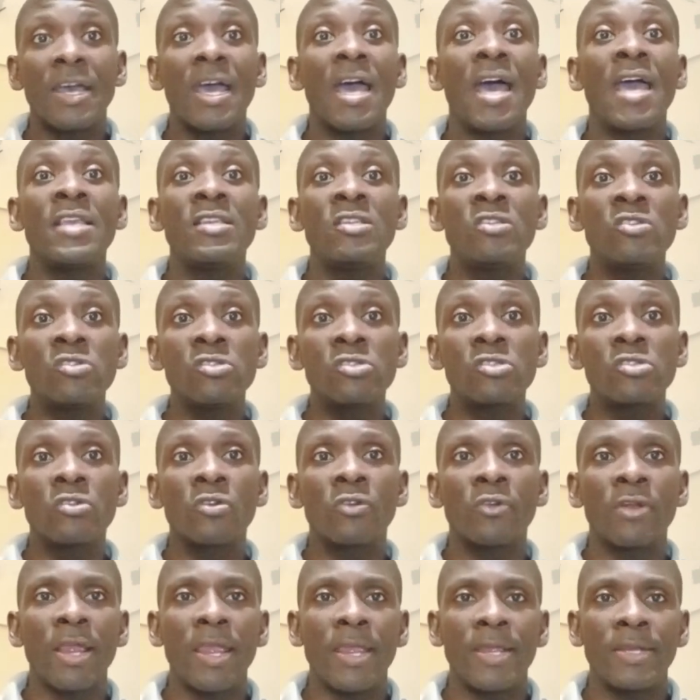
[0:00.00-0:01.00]
I used
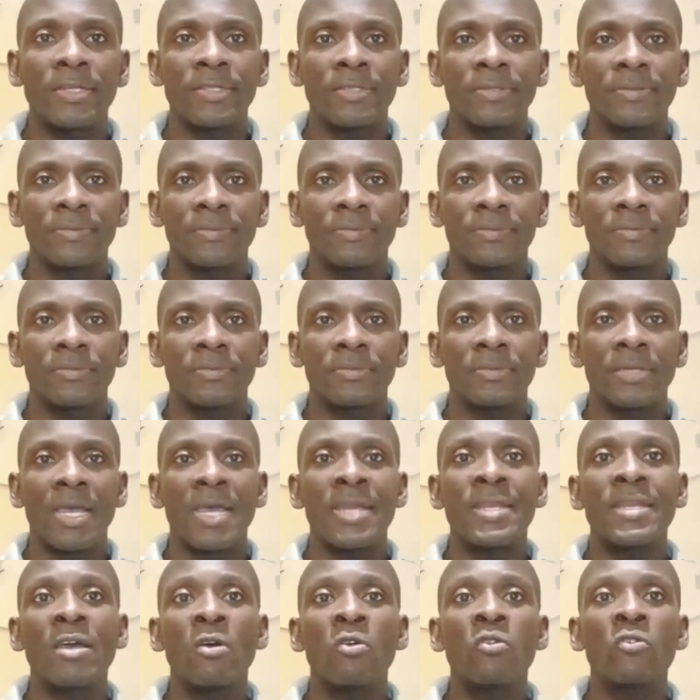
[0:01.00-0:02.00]
to write
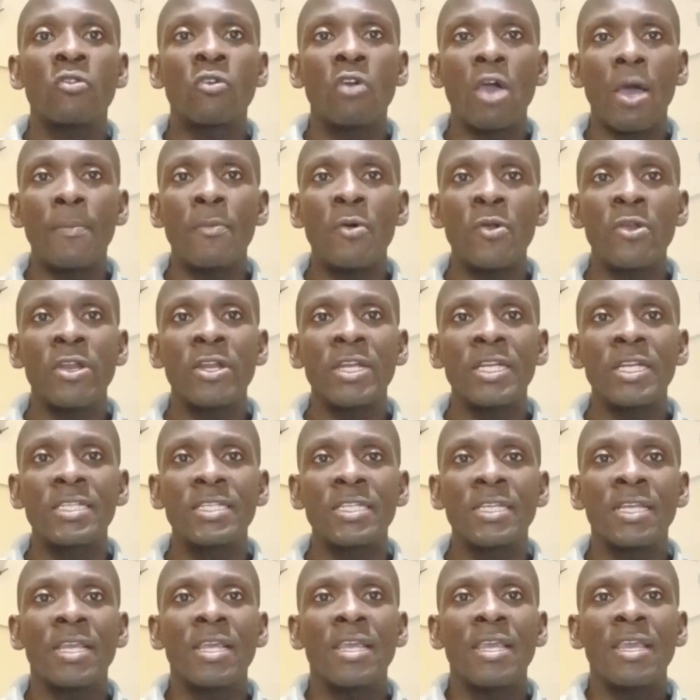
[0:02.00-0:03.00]
and I will
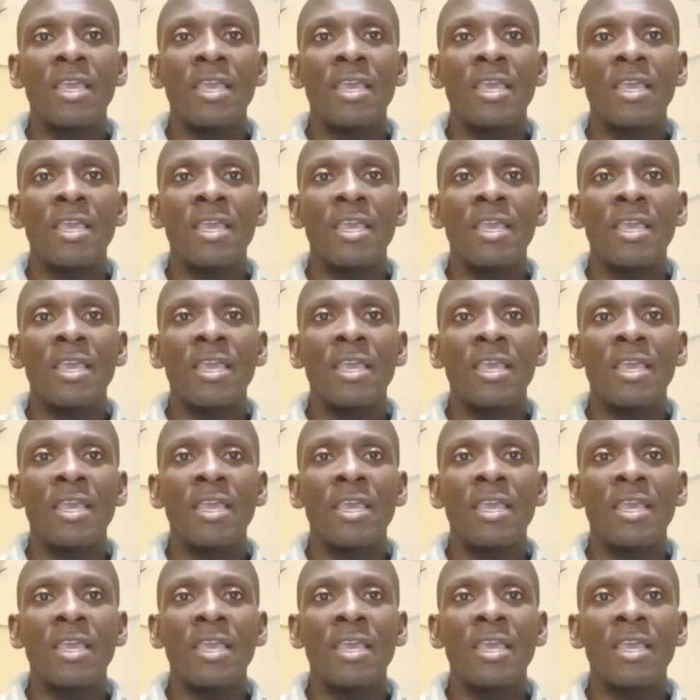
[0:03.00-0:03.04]
carbonate